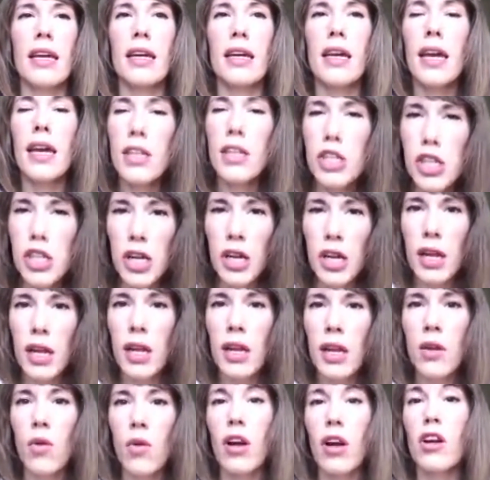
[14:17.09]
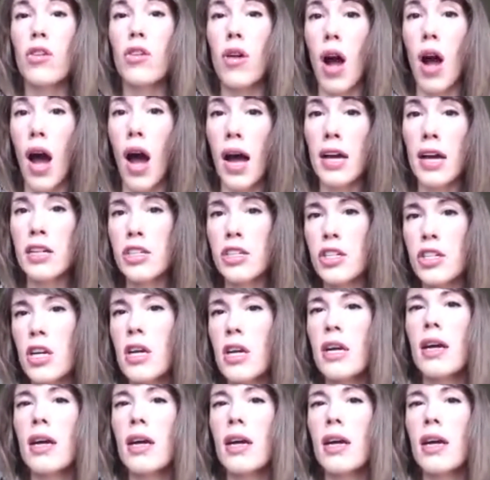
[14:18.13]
kitchen or a garage,